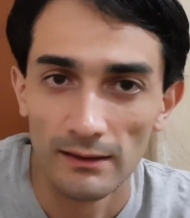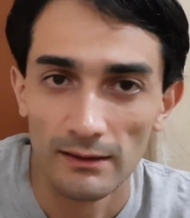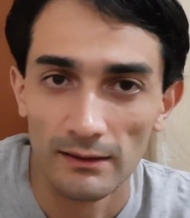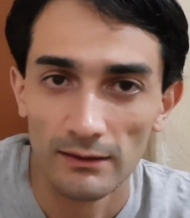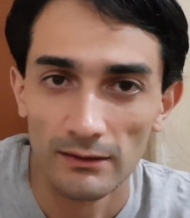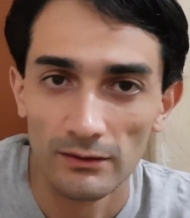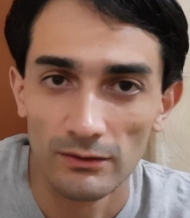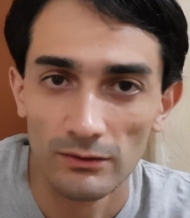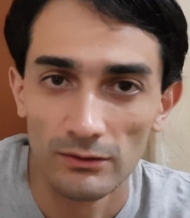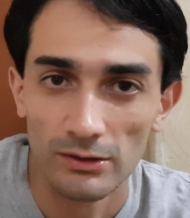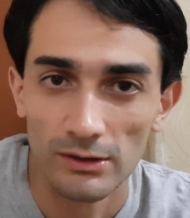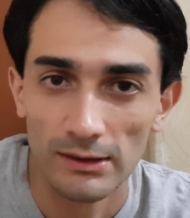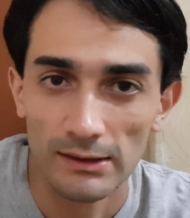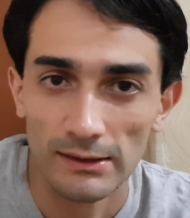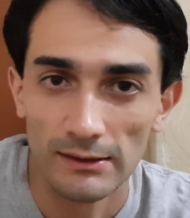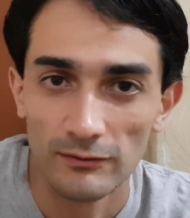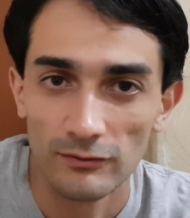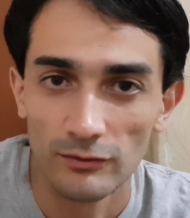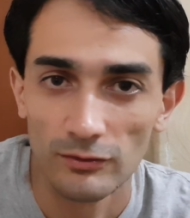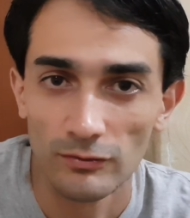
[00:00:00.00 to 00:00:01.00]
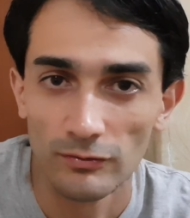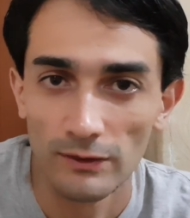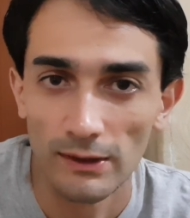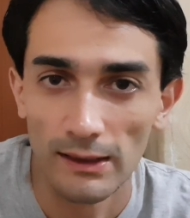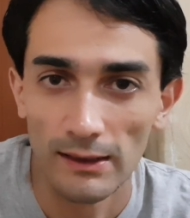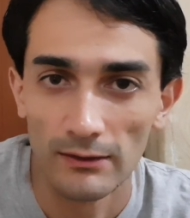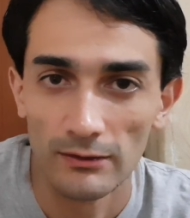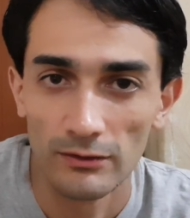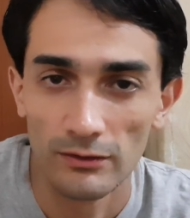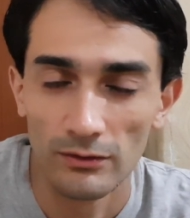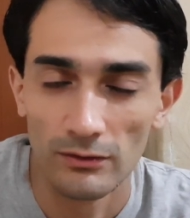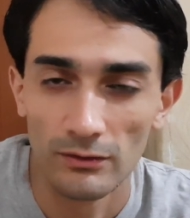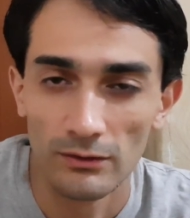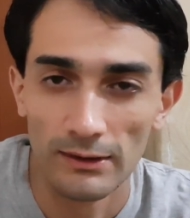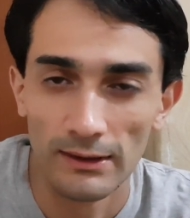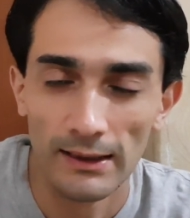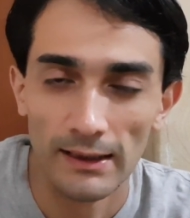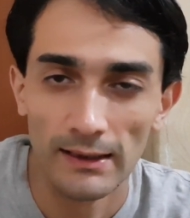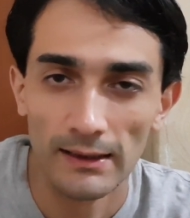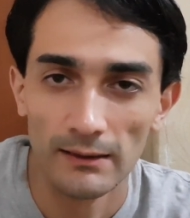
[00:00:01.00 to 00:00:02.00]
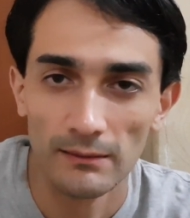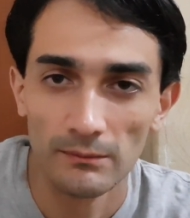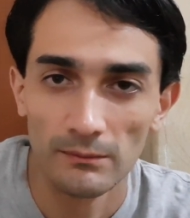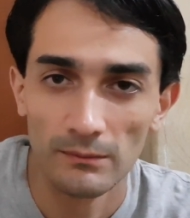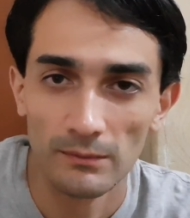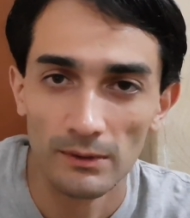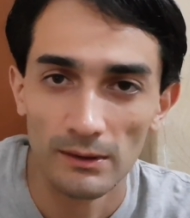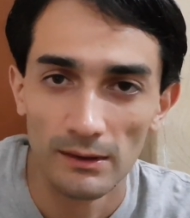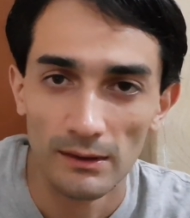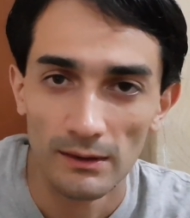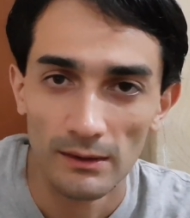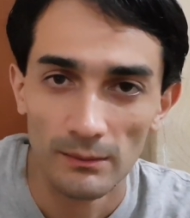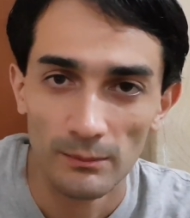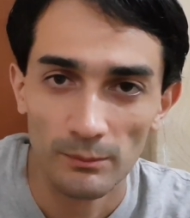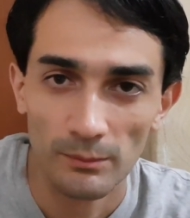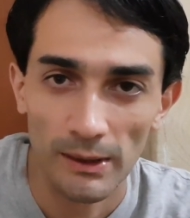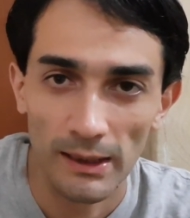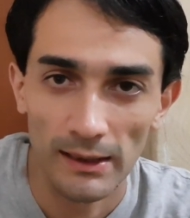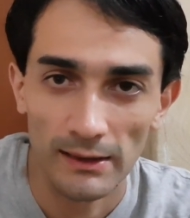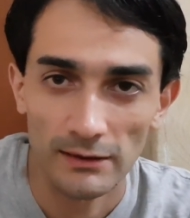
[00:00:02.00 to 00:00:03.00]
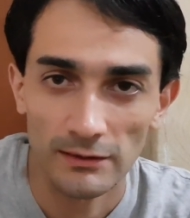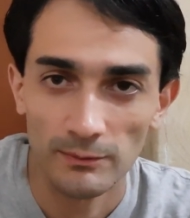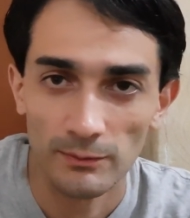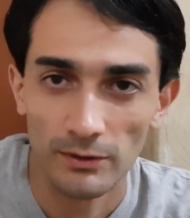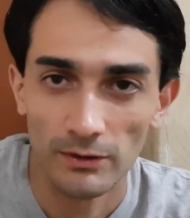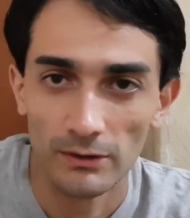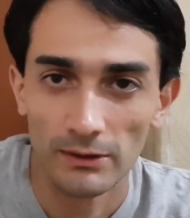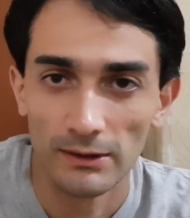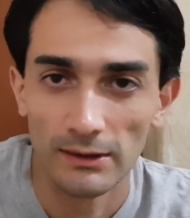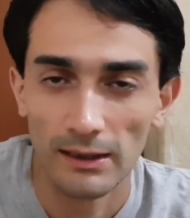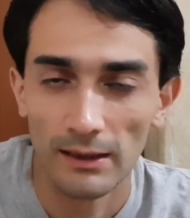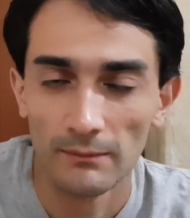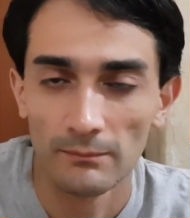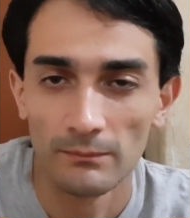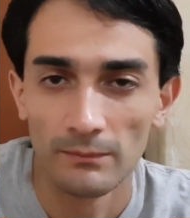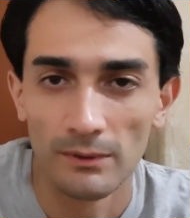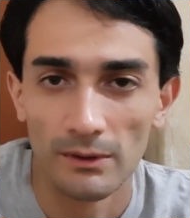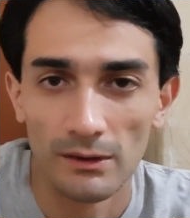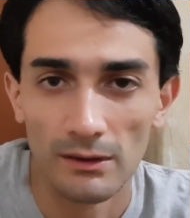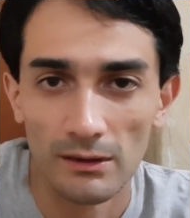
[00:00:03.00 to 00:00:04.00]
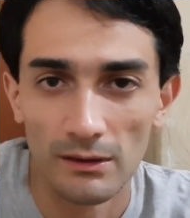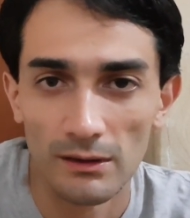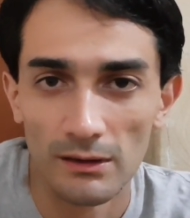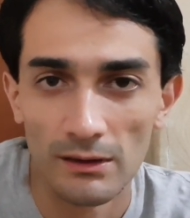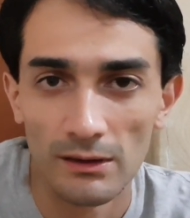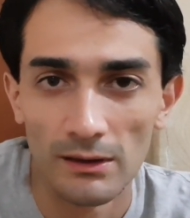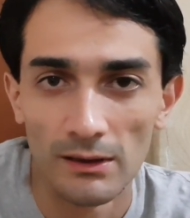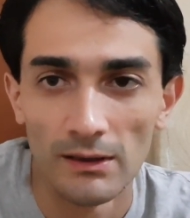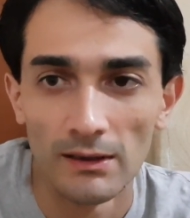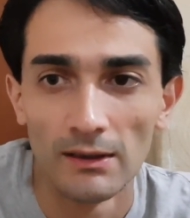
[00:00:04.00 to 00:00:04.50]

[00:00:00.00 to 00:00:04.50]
You just have to fill out your name, passport number,